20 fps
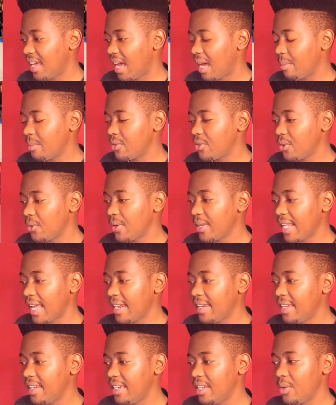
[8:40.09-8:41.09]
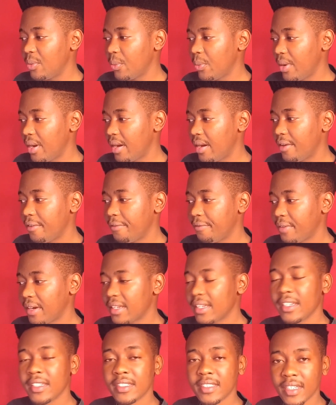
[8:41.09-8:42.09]
I'm so glad he didn't wear a
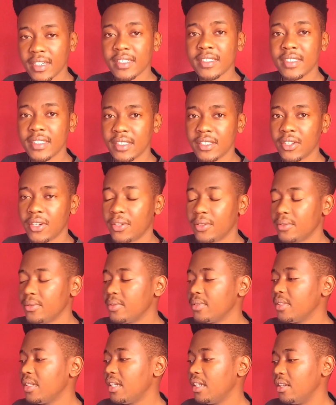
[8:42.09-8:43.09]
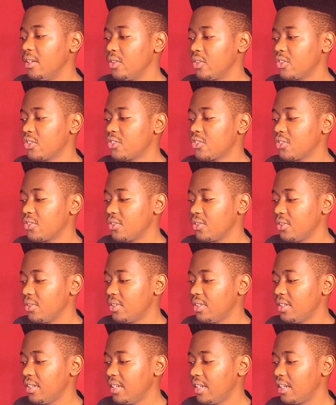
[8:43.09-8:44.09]
fucking tuxedo. He looks
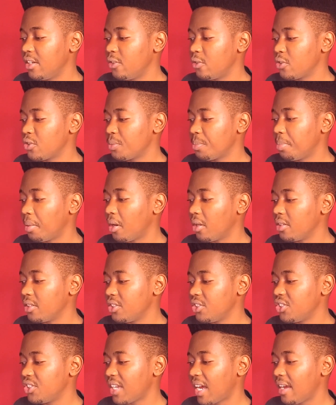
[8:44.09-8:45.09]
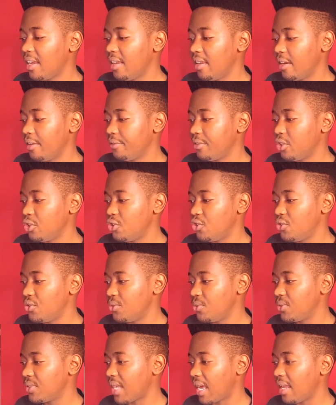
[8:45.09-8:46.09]
good, he looks polished. I love his shoes,
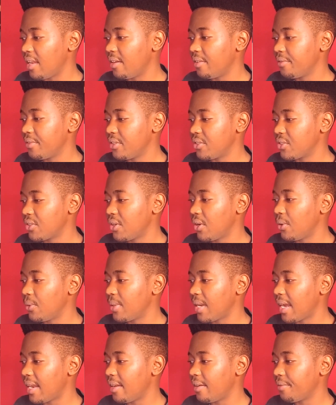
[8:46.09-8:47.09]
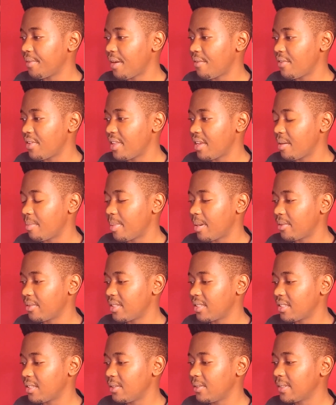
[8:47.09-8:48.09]
I love his coat, I love everything about this
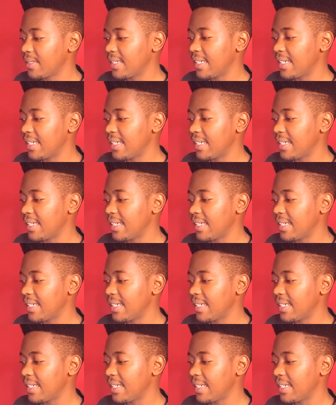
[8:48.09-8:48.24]
look.